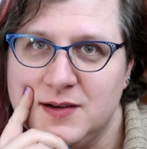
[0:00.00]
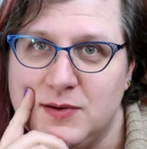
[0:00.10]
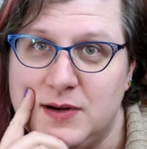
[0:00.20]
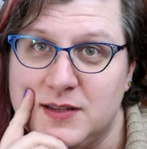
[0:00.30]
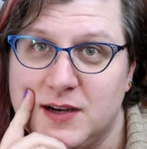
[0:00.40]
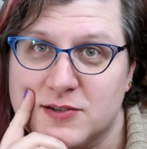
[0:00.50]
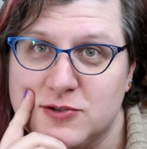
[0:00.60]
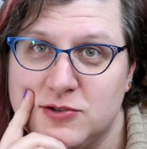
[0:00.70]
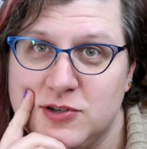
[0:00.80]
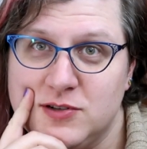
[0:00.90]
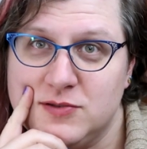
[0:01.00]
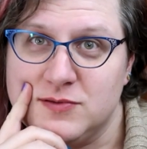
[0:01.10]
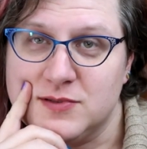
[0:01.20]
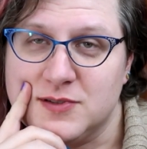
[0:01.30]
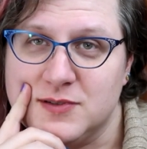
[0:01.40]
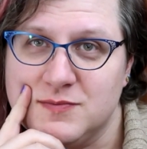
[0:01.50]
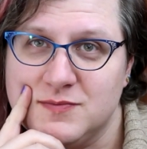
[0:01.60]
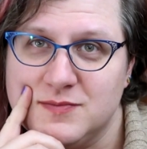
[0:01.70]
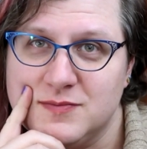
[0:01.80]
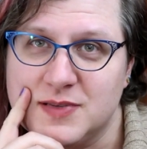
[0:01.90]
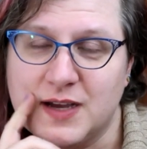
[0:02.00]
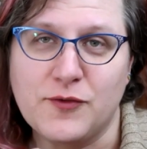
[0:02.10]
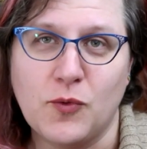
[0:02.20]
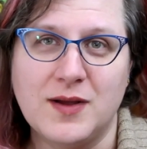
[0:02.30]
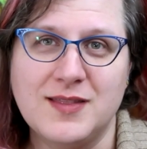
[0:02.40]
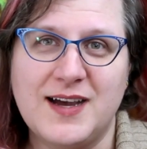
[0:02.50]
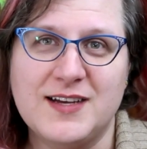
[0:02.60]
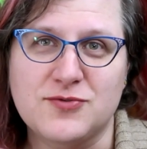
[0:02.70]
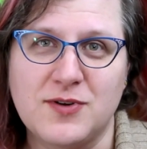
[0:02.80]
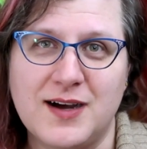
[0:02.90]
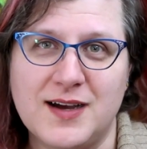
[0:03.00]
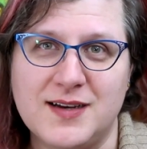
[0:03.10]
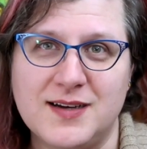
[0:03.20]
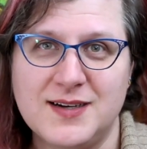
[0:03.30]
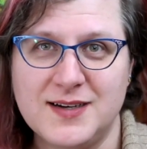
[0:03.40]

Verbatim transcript: Well, Dr. Jones, time for one last ride.